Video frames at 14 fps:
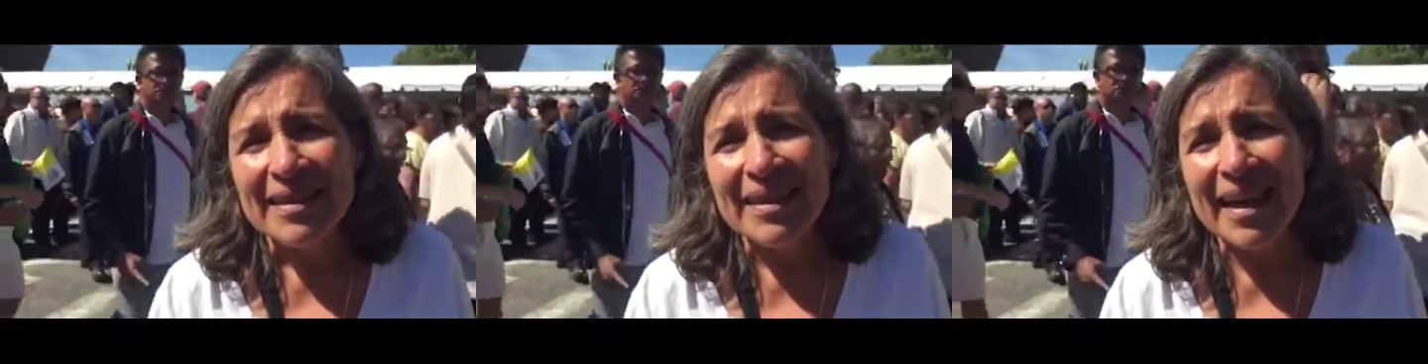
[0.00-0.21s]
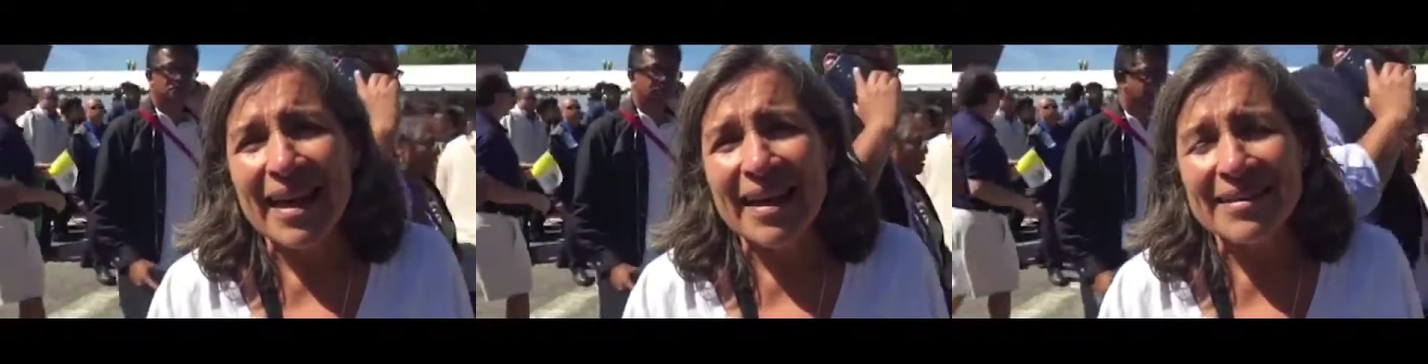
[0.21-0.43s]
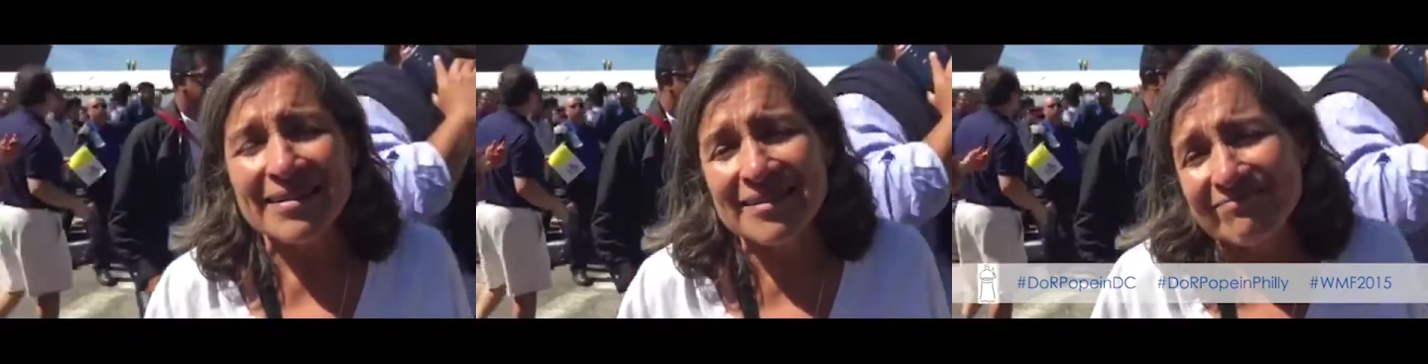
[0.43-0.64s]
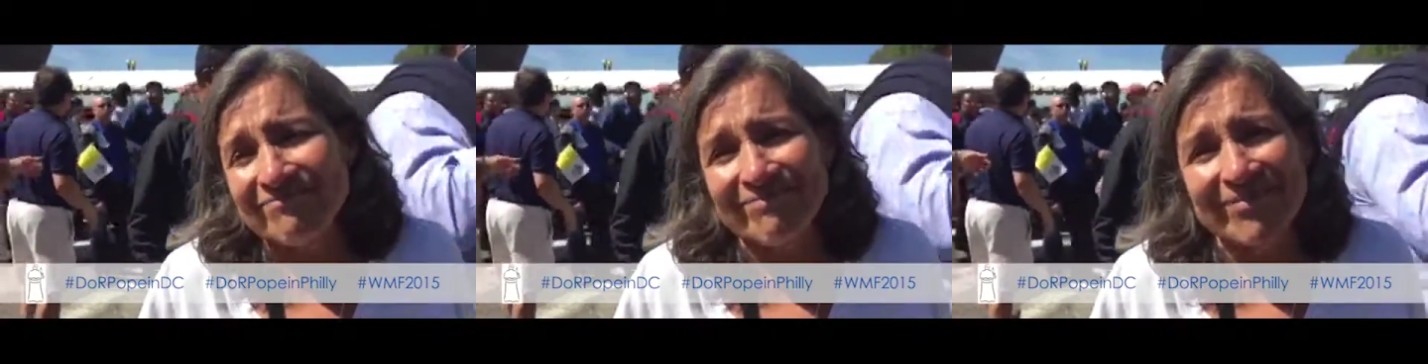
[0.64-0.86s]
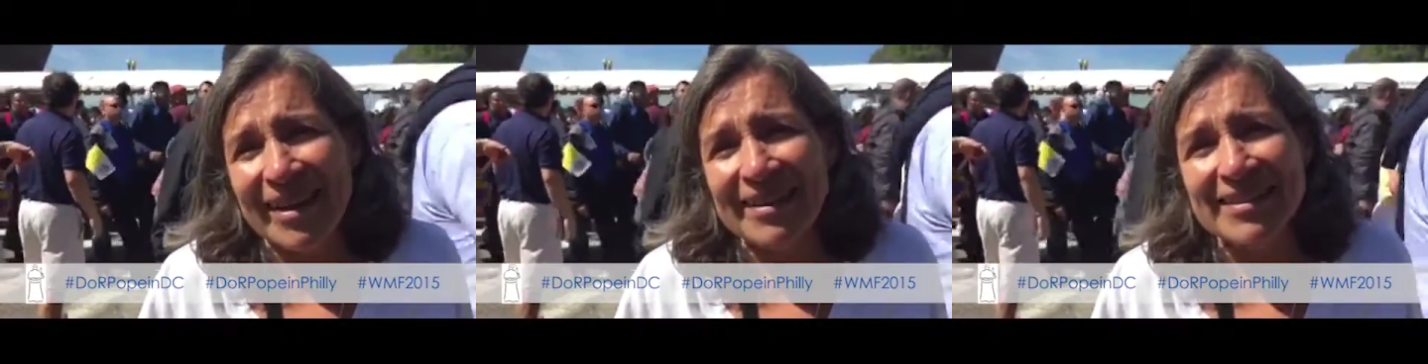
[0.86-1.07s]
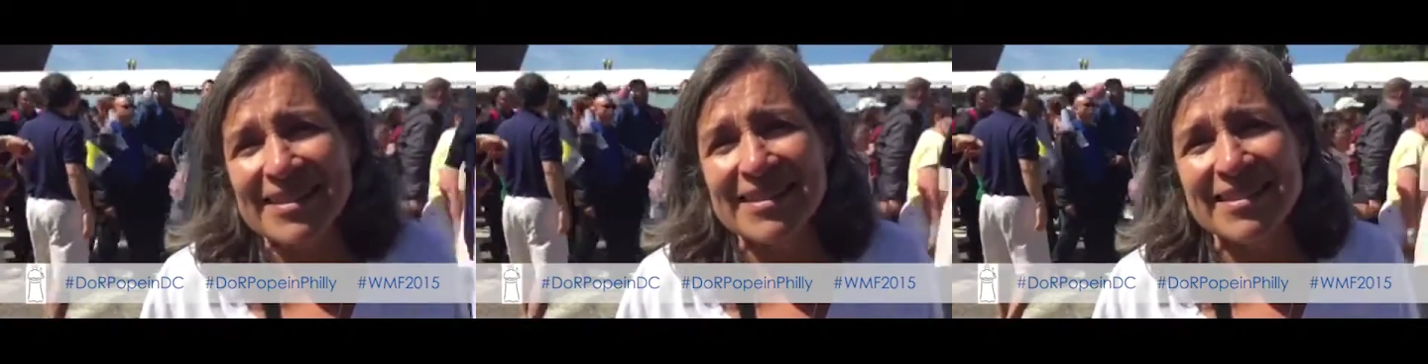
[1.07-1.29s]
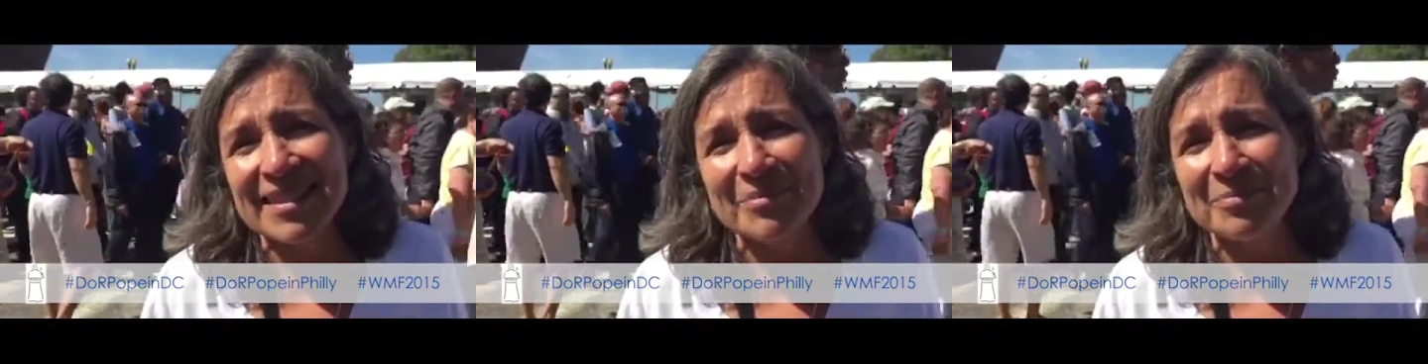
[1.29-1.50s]
that I
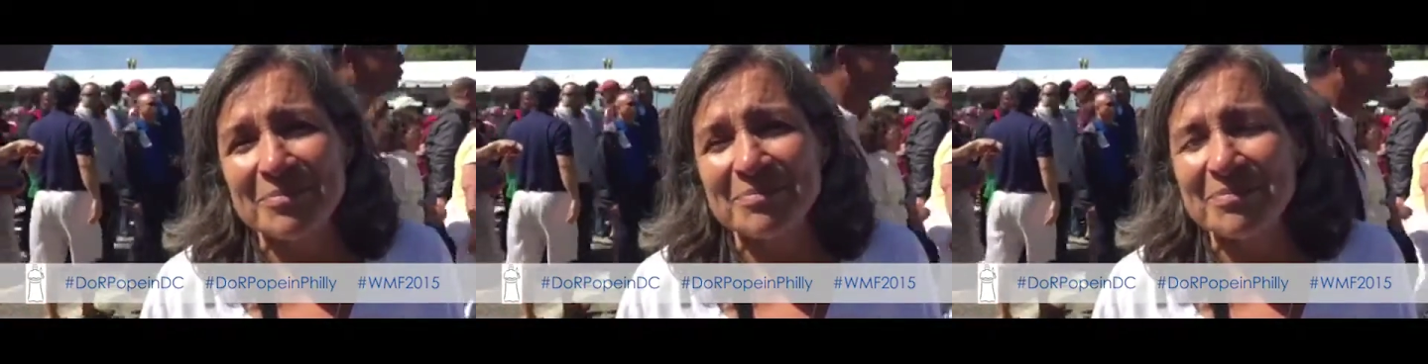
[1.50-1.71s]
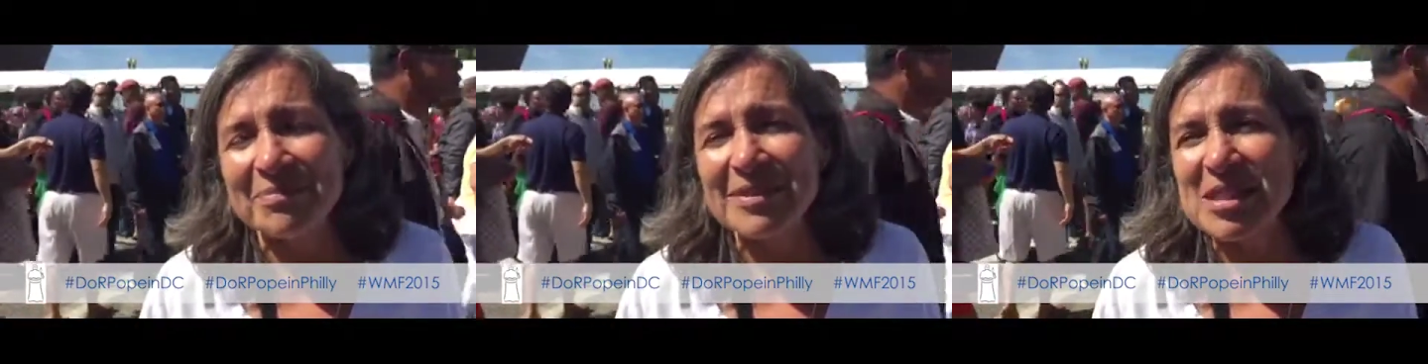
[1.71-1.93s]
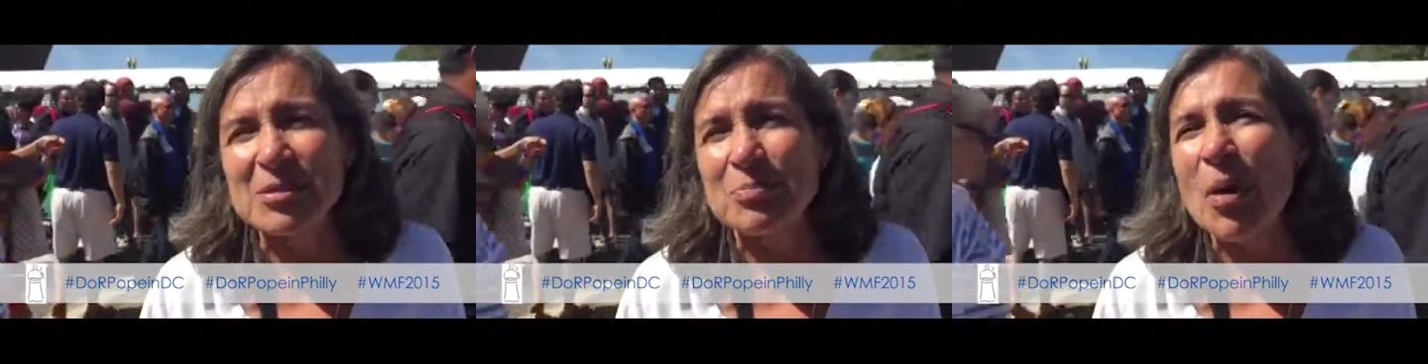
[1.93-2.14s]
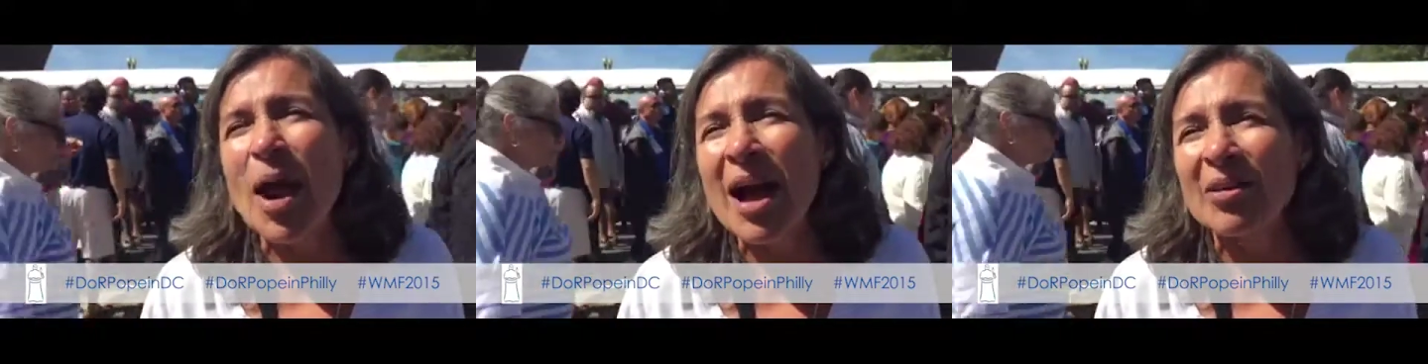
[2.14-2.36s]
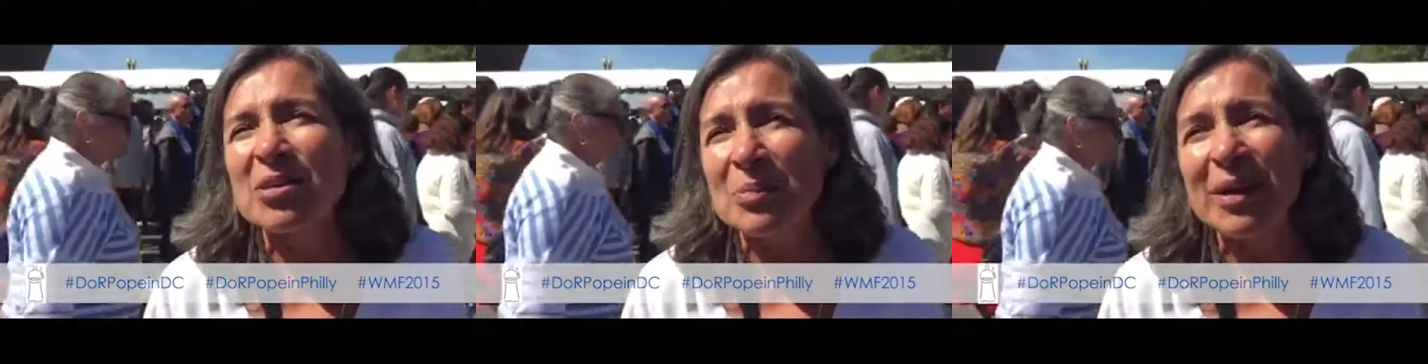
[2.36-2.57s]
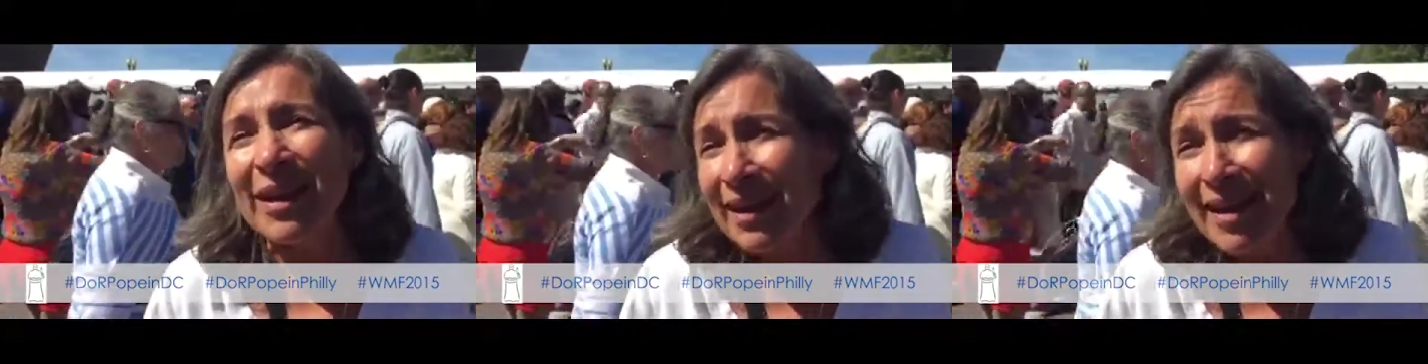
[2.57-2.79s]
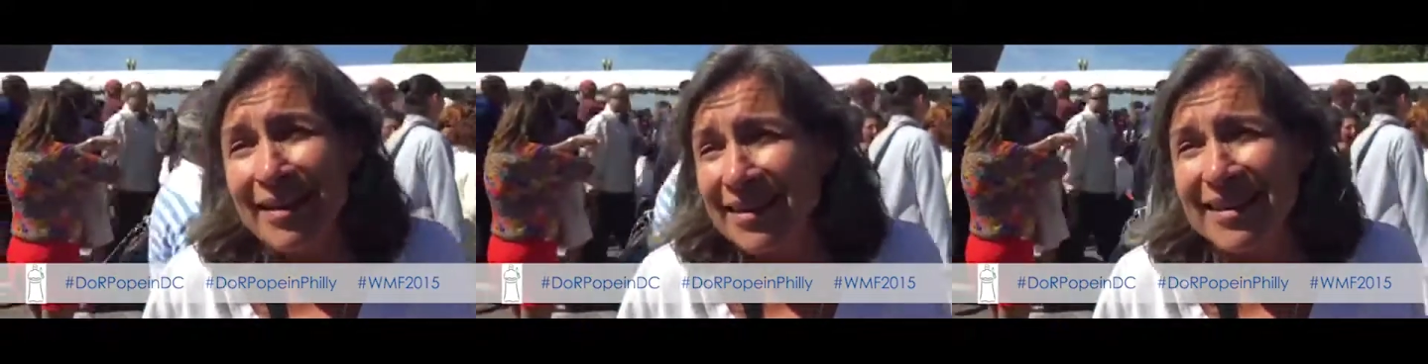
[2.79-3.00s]
just am just proud to be a
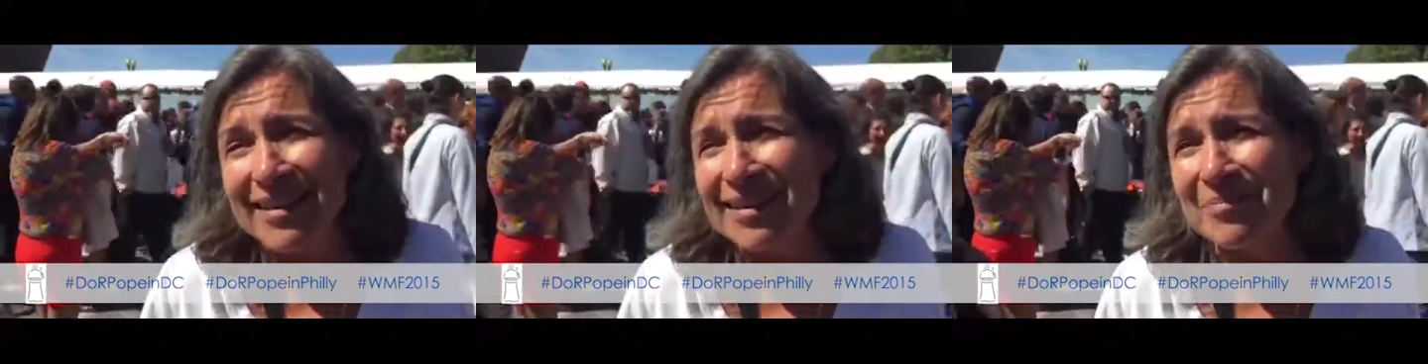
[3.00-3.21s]
Catholic.